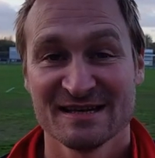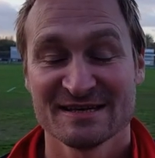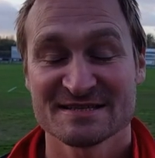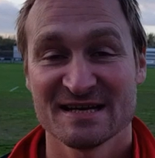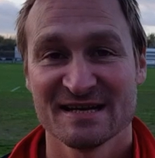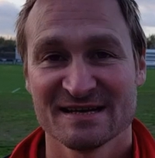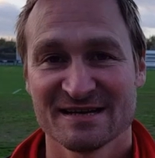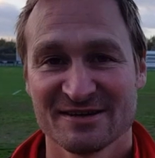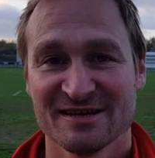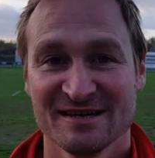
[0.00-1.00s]
Like I say,
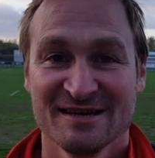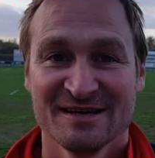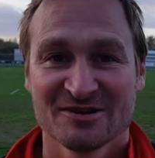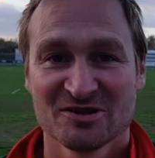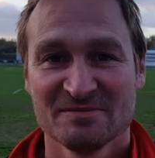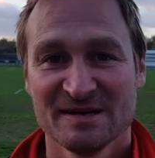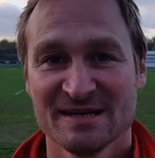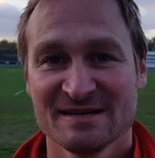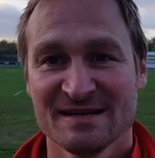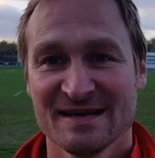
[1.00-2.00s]
it could have
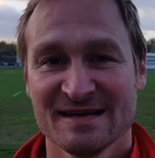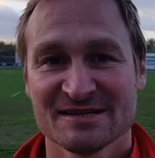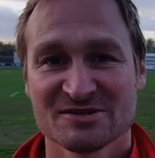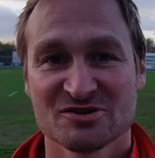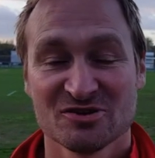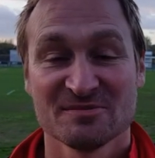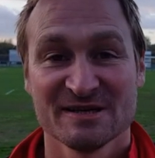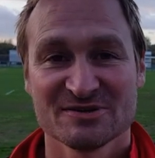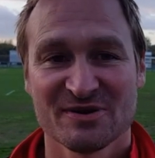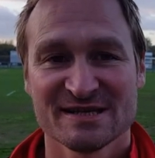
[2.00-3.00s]
been
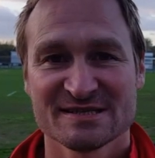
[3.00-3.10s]
20.